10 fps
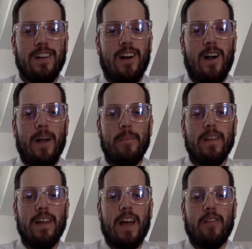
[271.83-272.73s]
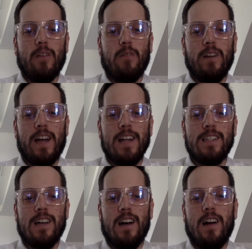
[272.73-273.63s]
All right, have a good one,
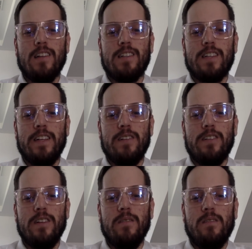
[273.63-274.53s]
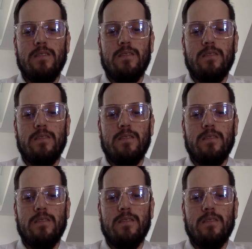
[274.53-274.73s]
guys. I'll see you soon.